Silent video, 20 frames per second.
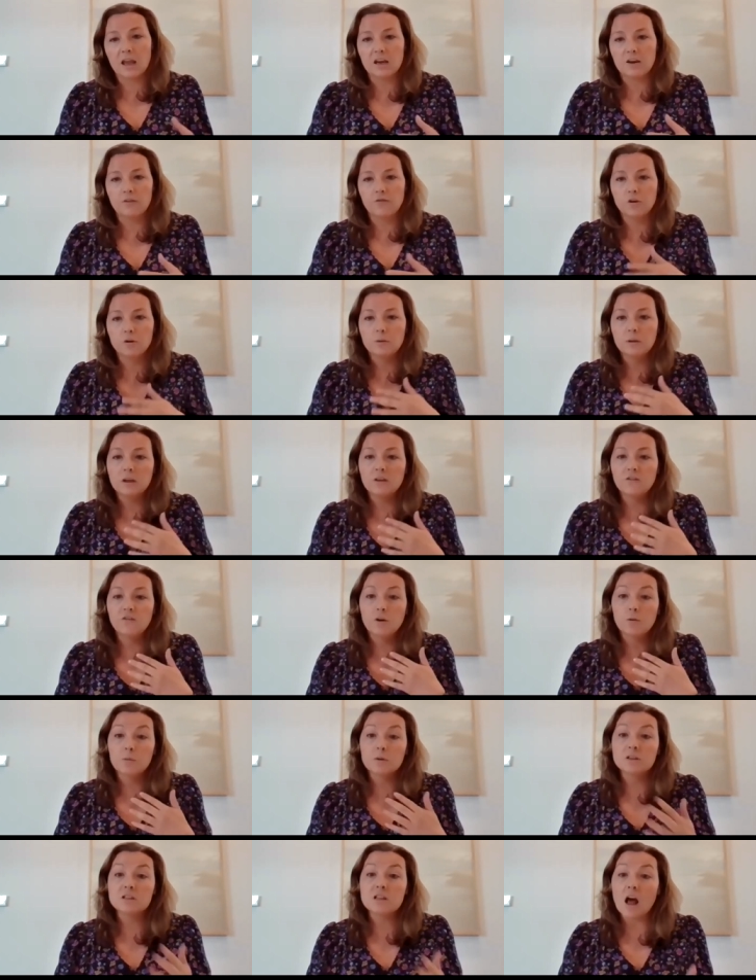and if you leave here
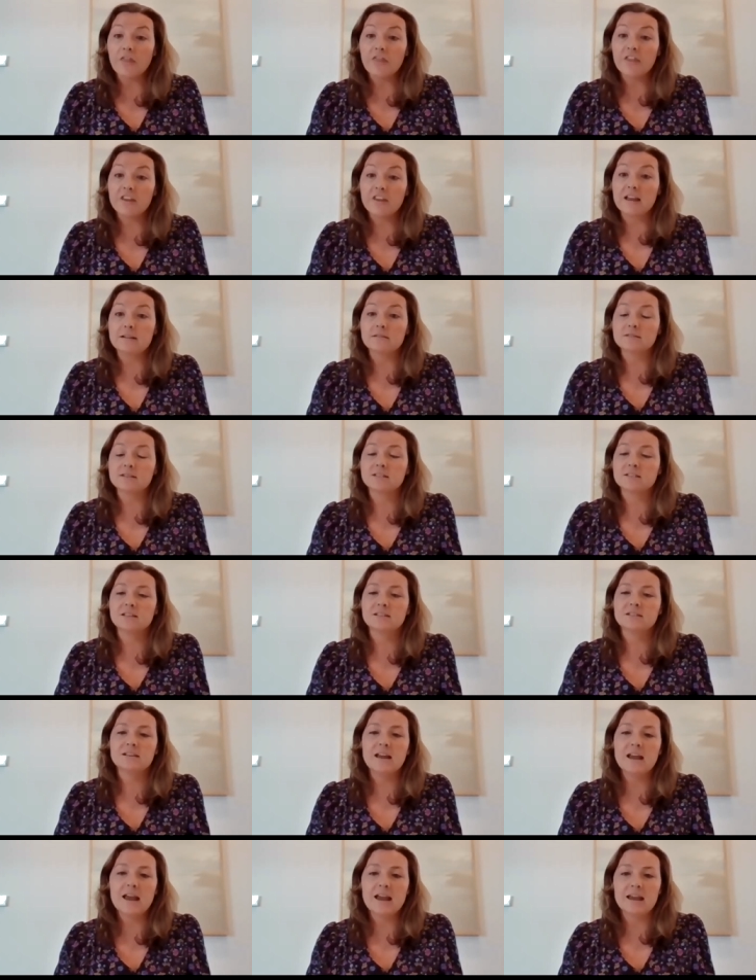with nothing else
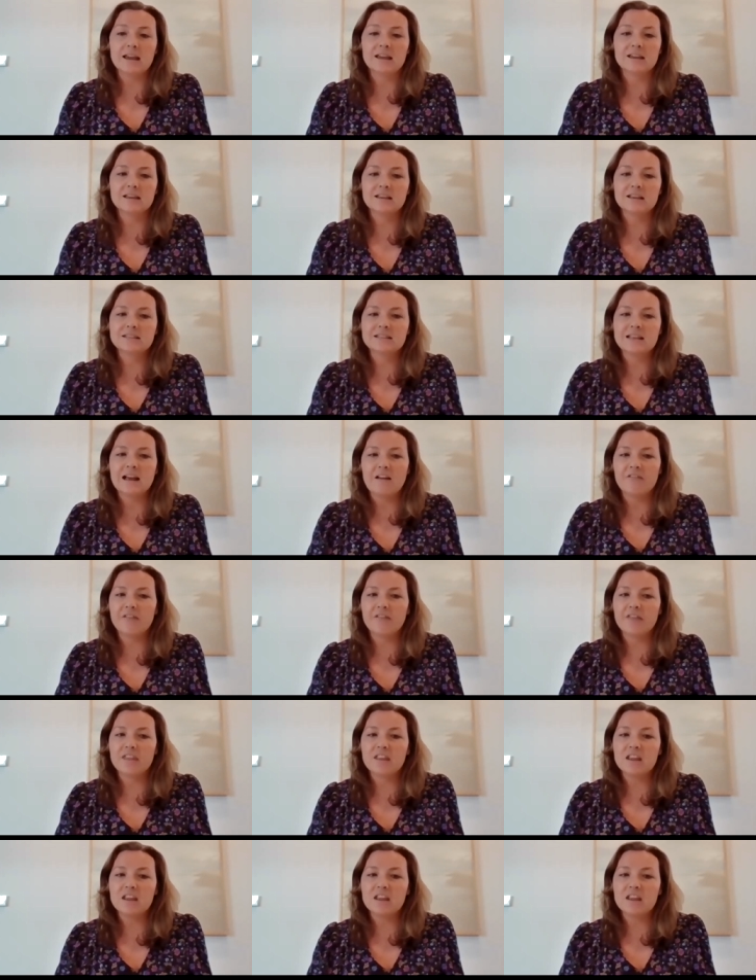today, is that